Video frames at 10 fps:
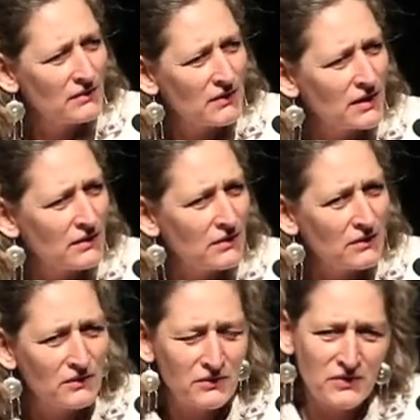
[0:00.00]

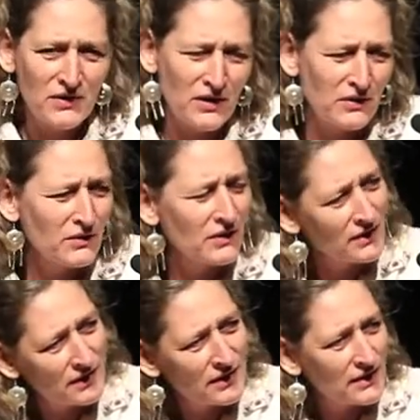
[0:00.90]
well, you know,
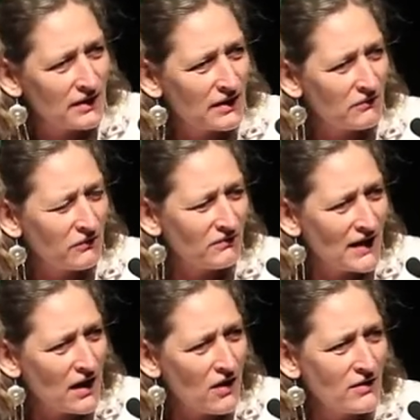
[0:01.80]

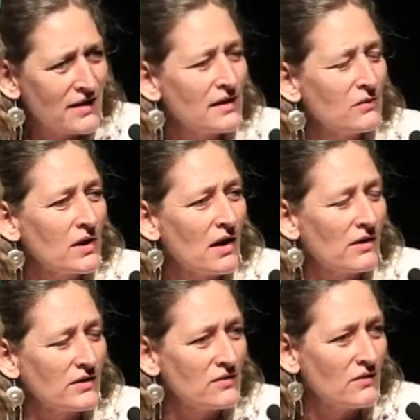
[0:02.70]
the only thing we
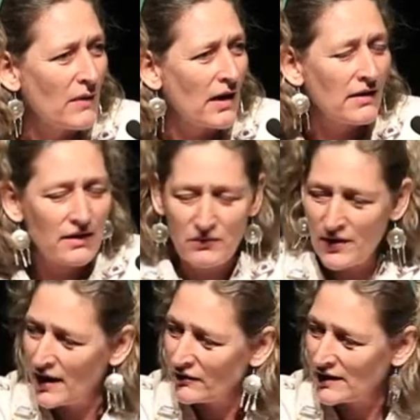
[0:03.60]
can't do
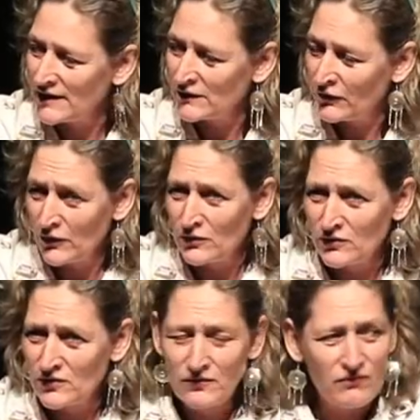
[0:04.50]
without is
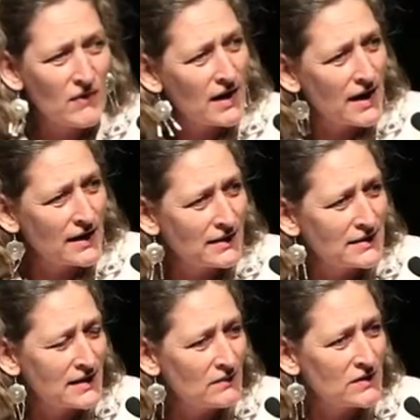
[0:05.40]
food. And it
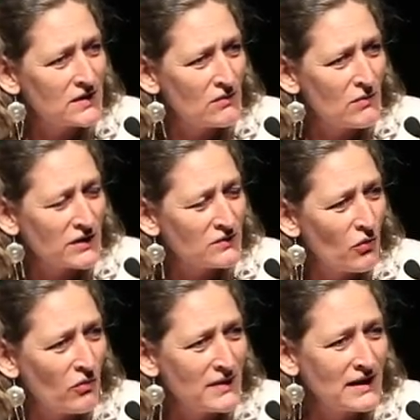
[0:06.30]
seemed so much
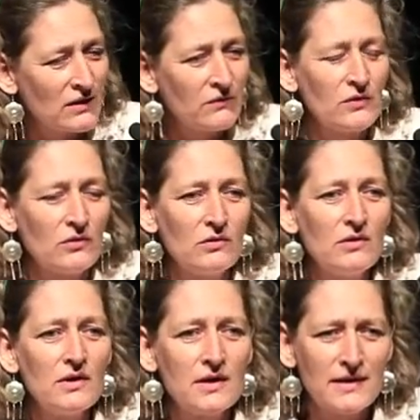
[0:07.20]
more meaningful
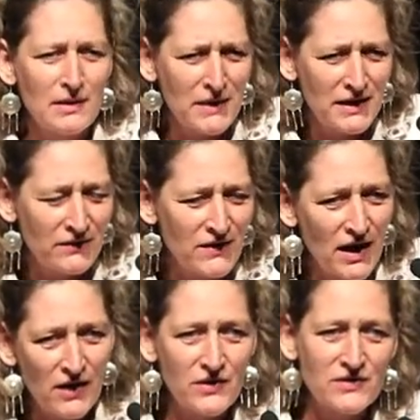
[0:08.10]
than many of the
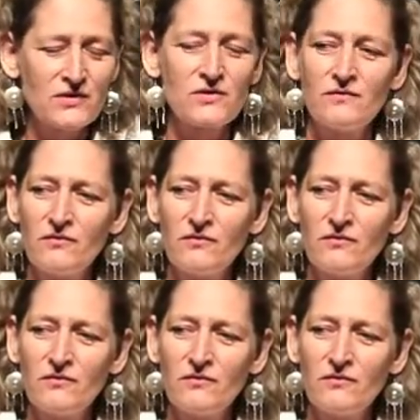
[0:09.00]
other sort of